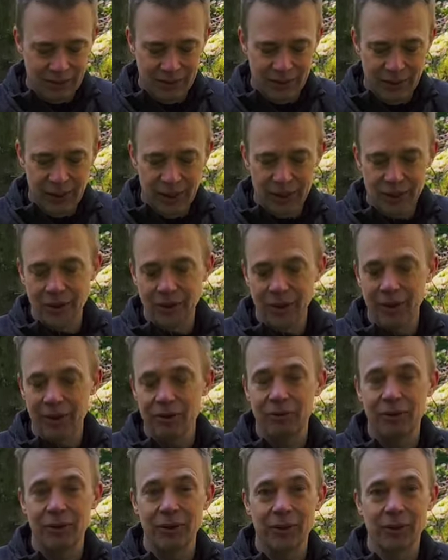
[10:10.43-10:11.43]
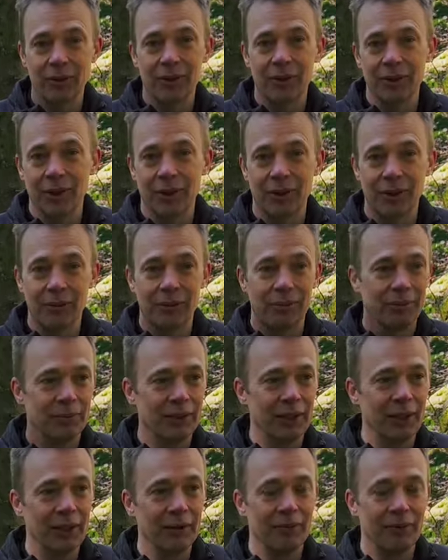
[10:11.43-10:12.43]
It's good if you also,
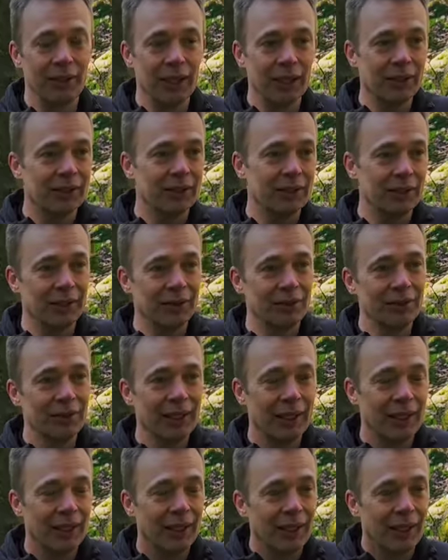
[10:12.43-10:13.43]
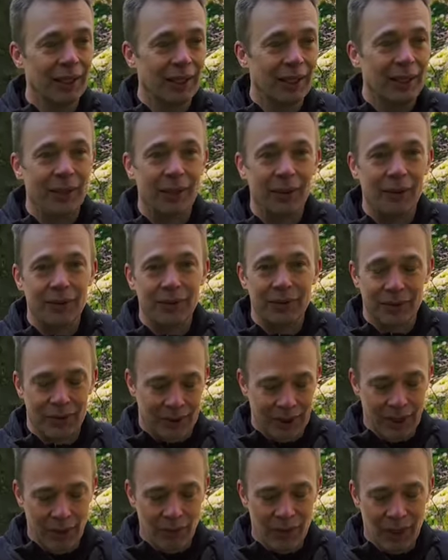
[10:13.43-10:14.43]
if there's
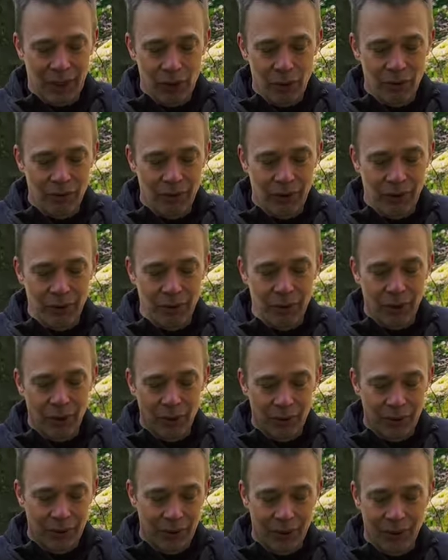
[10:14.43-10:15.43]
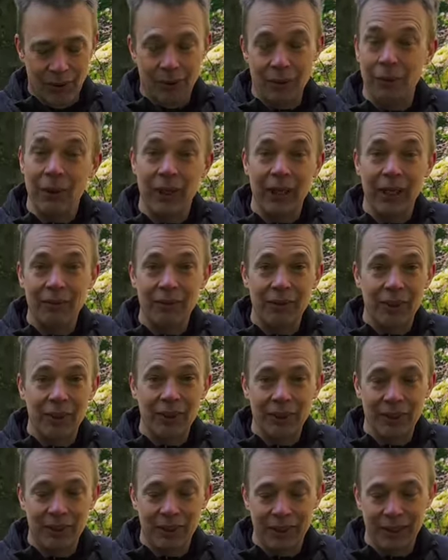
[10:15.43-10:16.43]
something over the road or whatever,
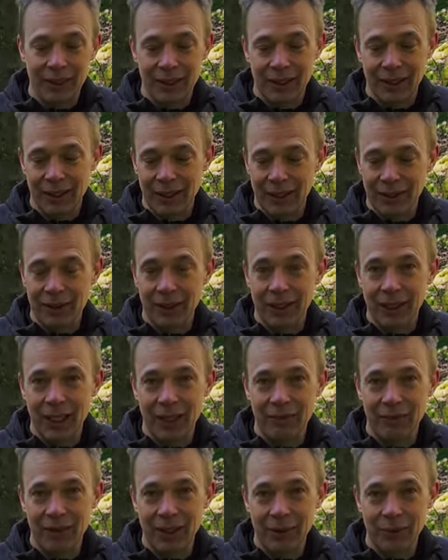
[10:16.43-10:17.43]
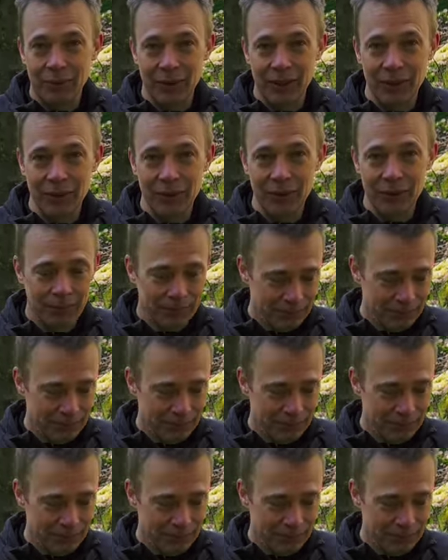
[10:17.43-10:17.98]
you can have that with you.